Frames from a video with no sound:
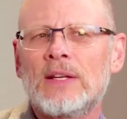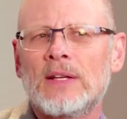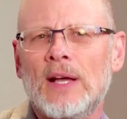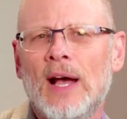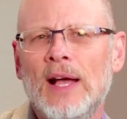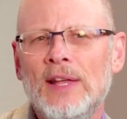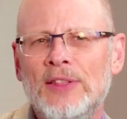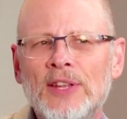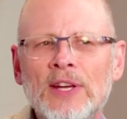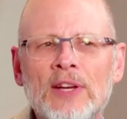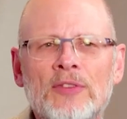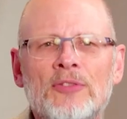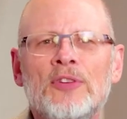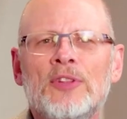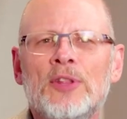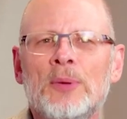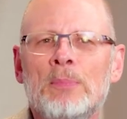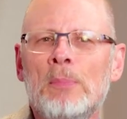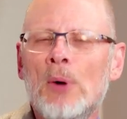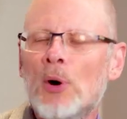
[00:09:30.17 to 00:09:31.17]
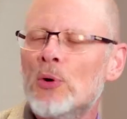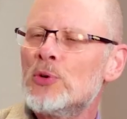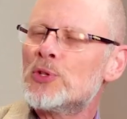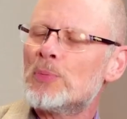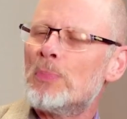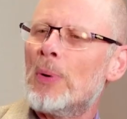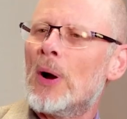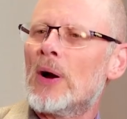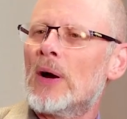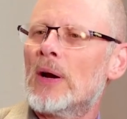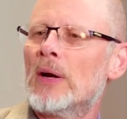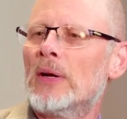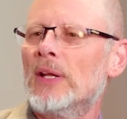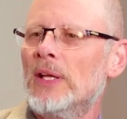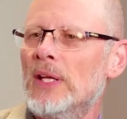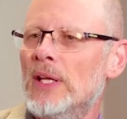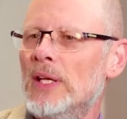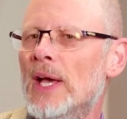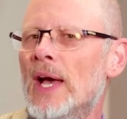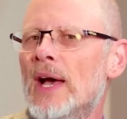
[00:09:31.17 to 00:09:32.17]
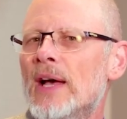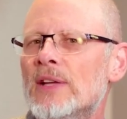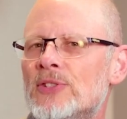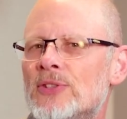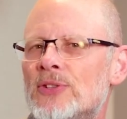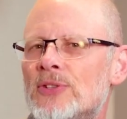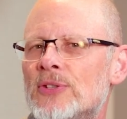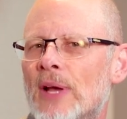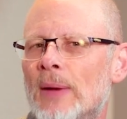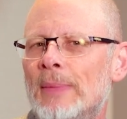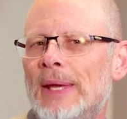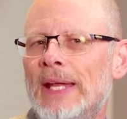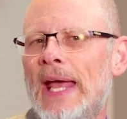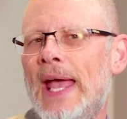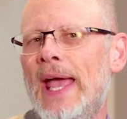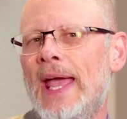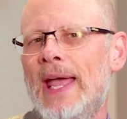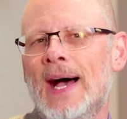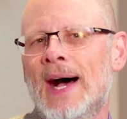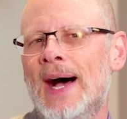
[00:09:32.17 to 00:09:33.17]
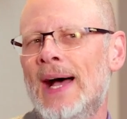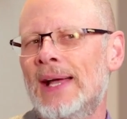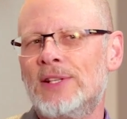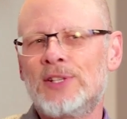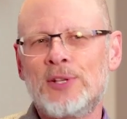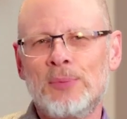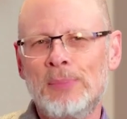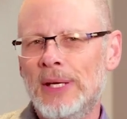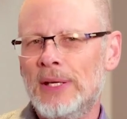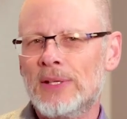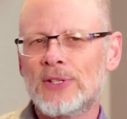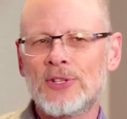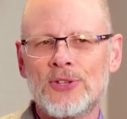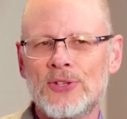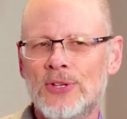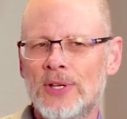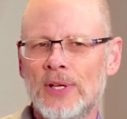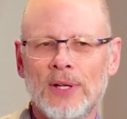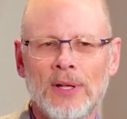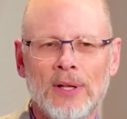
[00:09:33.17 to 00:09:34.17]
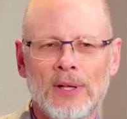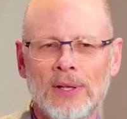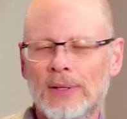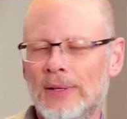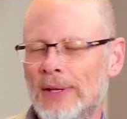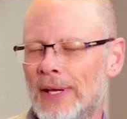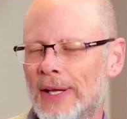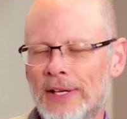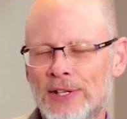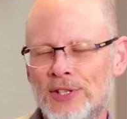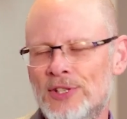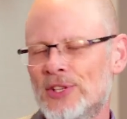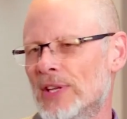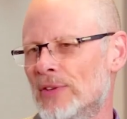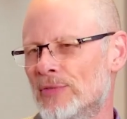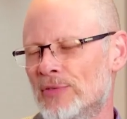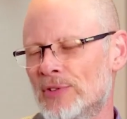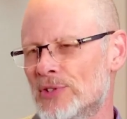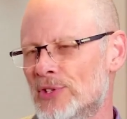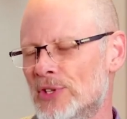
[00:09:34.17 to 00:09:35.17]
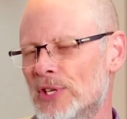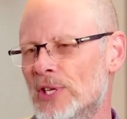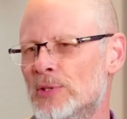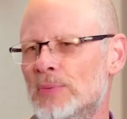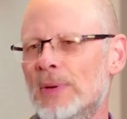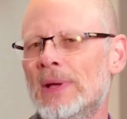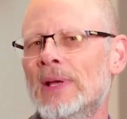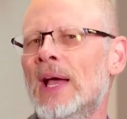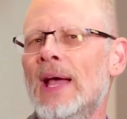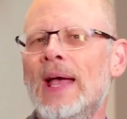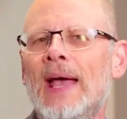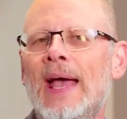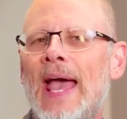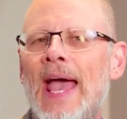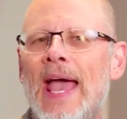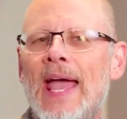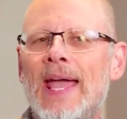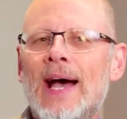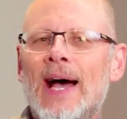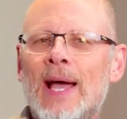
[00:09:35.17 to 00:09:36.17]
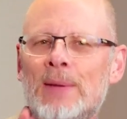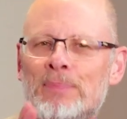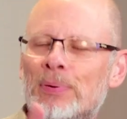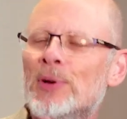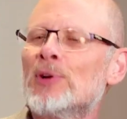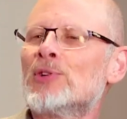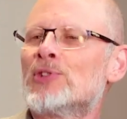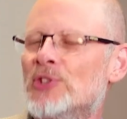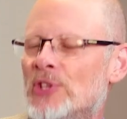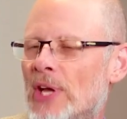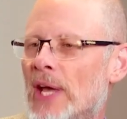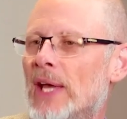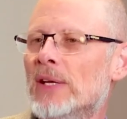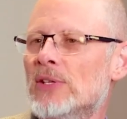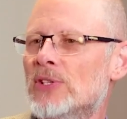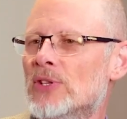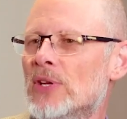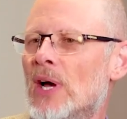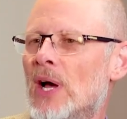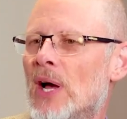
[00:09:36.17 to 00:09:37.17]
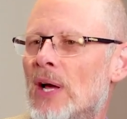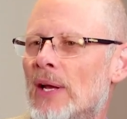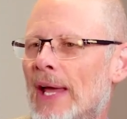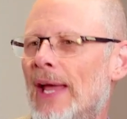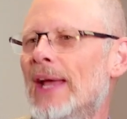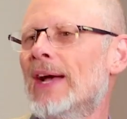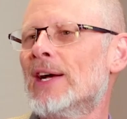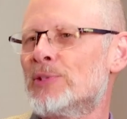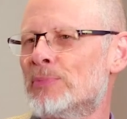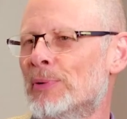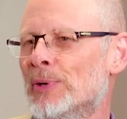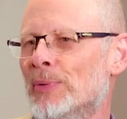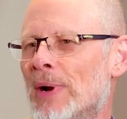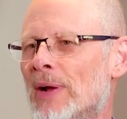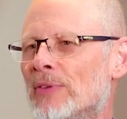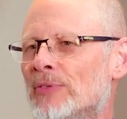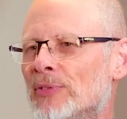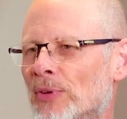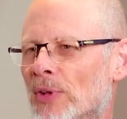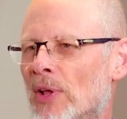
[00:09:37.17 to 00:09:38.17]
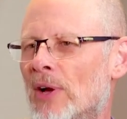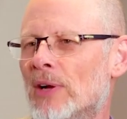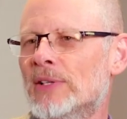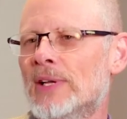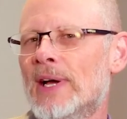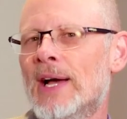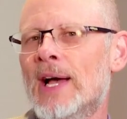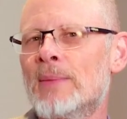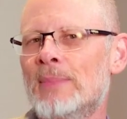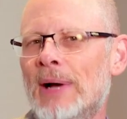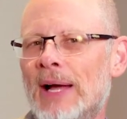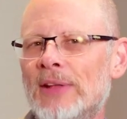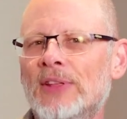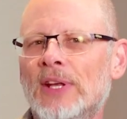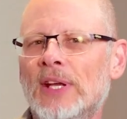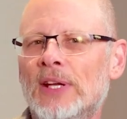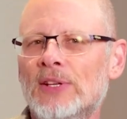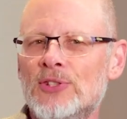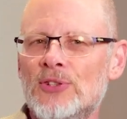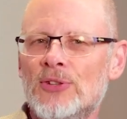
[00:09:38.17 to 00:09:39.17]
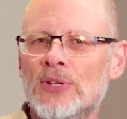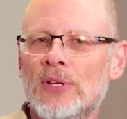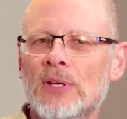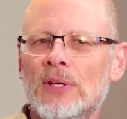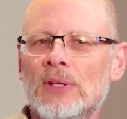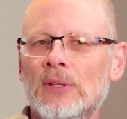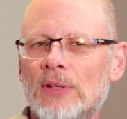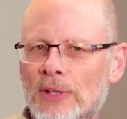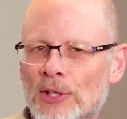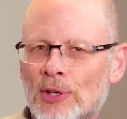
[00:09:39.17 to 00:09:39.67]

I think for the most part, yes. I mean, AI to me is still in its infancy. But AI per se is not. AI has been around for a long time. I think it's the